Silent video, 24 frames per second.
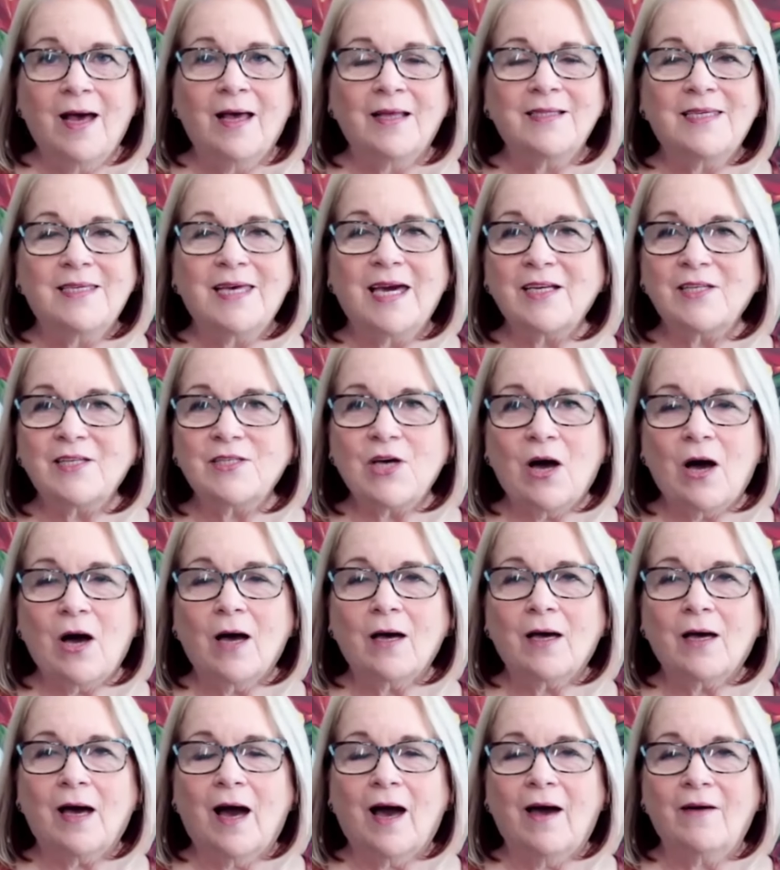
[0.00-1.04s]

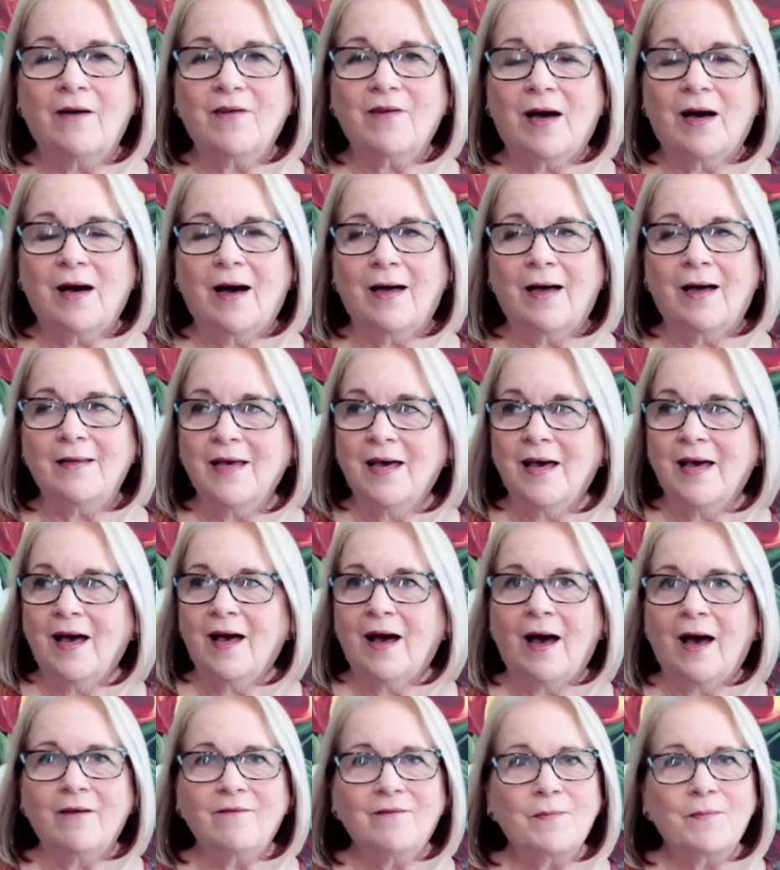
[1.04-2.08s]
TikTok, I've got
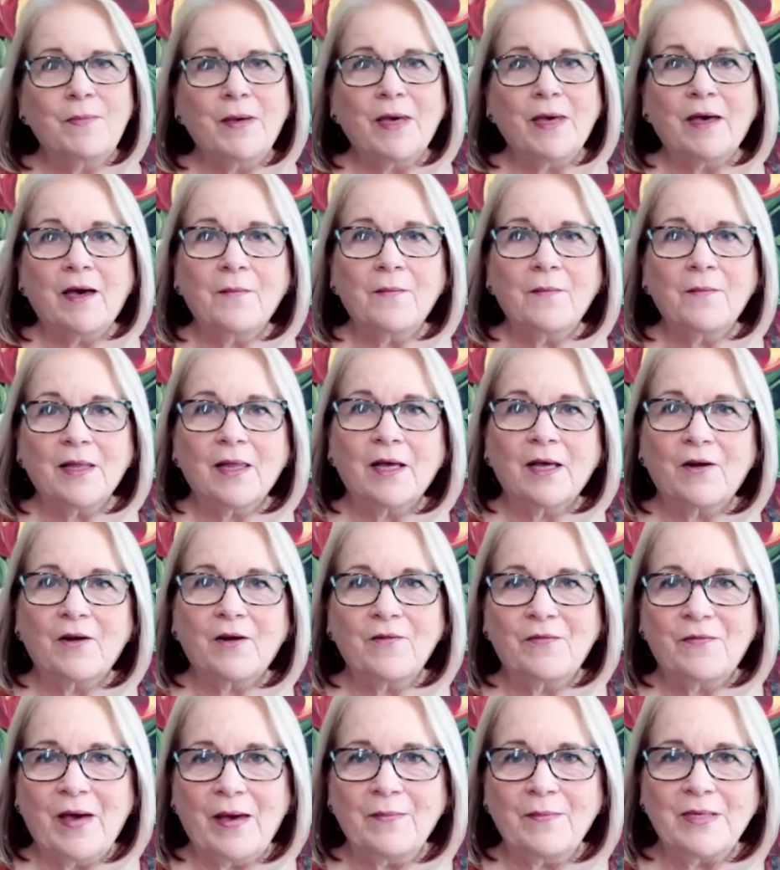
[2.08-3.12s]
I've become a little
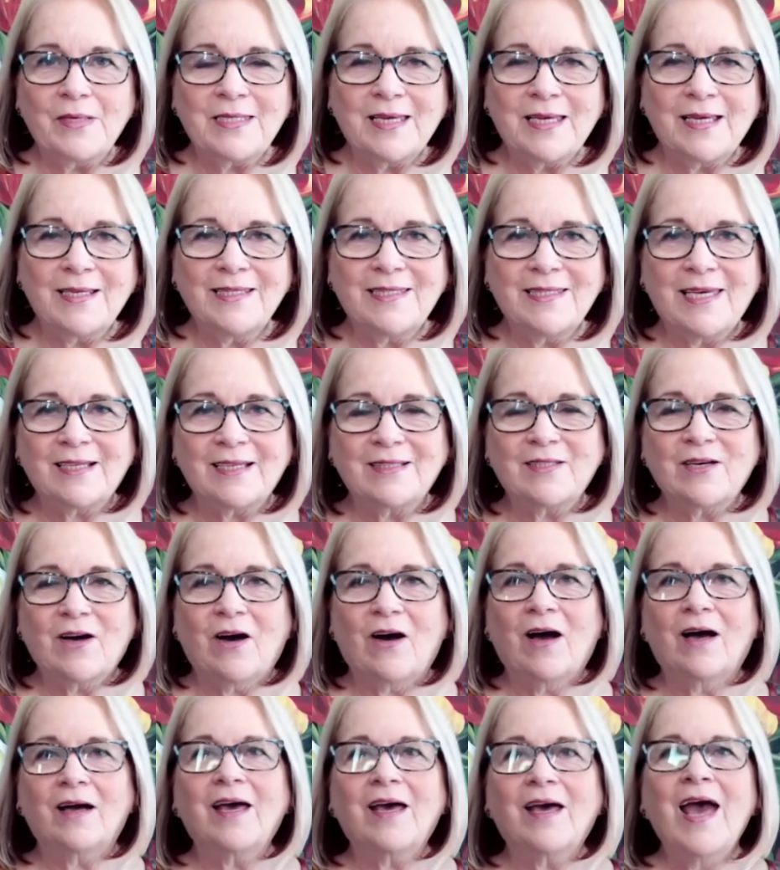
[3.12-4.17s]
famous on
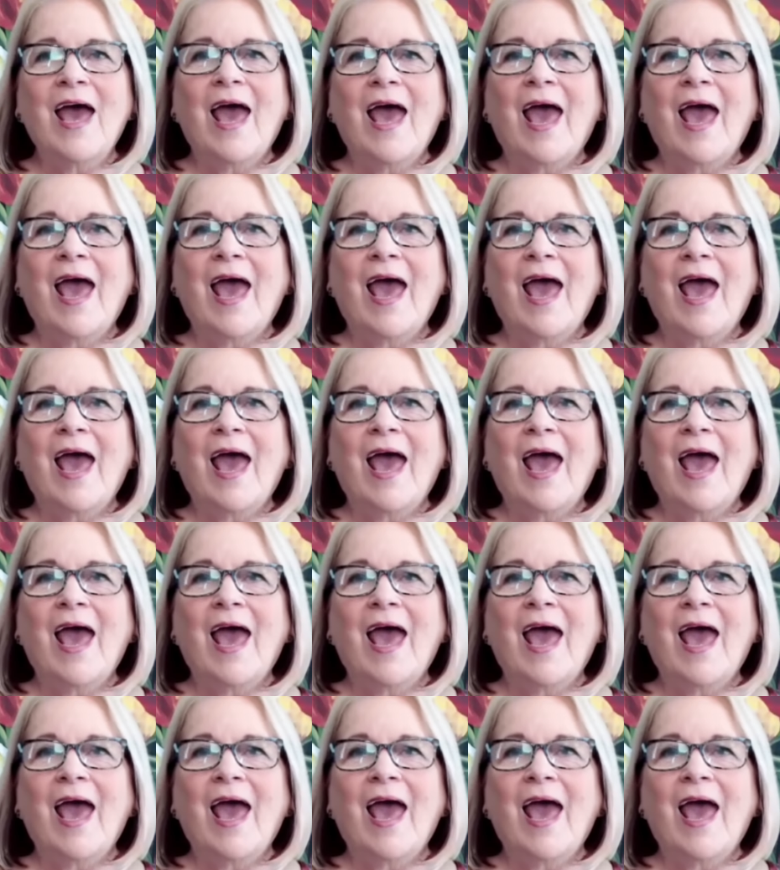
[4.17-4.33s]
TikTok,